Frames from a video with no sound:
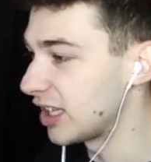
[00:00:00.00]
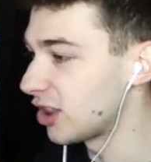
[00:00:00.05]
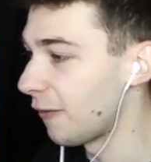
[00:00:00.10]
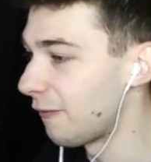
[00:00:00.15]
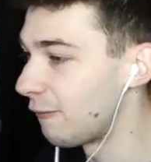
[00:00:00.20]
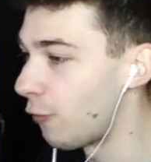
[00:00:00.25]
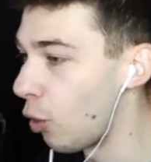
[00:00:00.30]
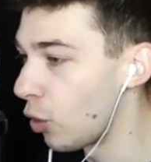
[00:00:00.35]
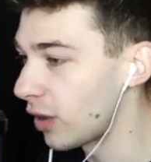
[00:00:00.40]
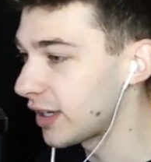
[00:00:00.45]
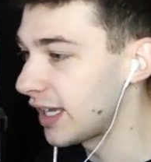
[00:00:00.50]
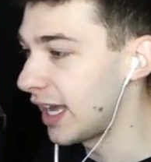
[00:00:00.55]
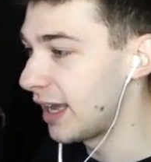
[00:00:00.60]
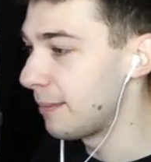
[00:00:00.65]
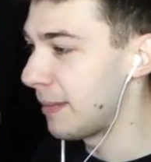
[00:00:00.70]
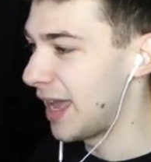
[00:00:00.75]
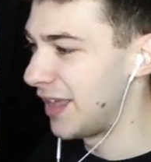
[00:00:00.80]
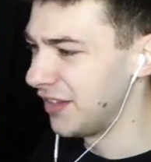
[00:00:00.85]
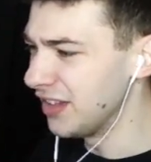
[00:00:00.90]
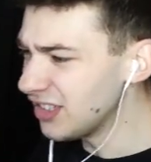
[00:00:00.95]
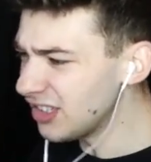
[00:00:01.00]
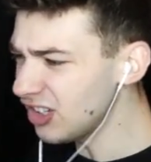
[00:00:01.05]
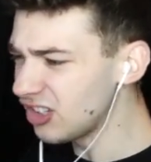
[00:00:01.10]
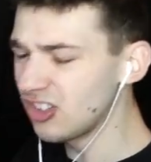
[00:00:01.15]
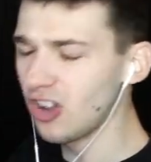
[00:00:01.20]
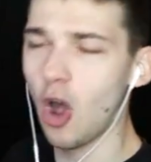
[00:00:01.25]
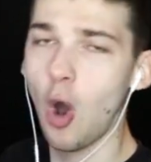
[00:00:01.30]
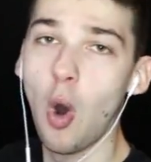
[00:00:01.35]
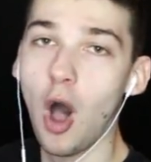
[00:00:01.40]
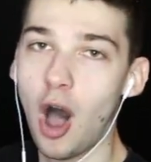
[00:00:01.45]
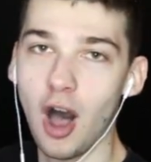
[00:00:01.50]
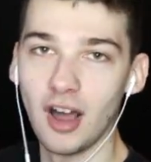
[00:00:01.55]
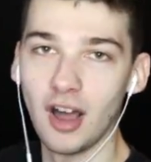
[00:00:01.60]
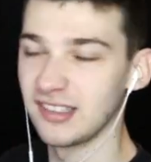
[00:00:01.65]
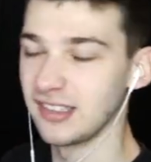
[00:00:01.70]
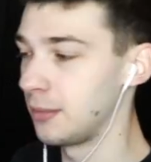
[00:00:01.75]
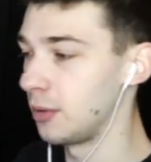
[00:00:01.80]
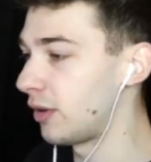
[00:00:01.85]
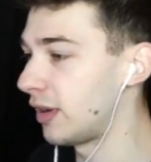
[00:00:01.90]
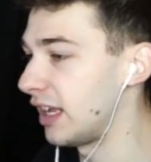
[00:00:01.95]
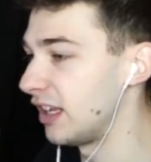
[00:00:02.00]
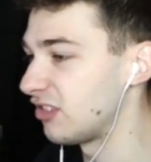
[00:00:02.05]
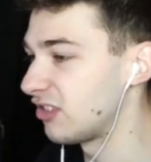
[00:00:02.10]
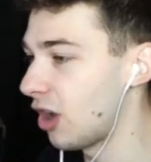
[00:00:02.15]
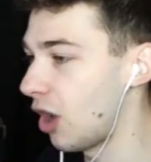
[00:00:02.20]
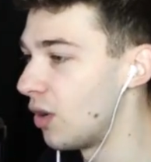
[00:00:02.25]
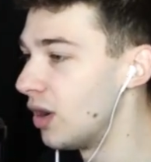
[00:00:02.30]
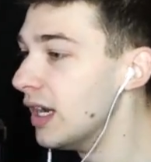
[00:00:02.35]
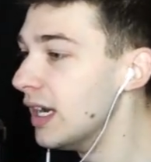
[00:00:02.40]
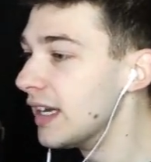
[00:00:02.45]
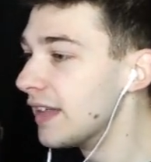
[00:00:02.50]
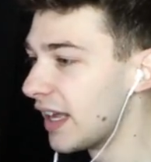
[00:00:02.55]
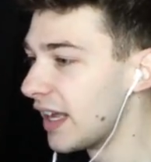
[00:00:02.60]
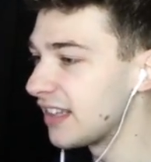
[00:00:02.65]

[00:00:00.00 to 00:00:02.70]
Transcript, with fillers: the 4K, man. This is so awesome. Okay, so then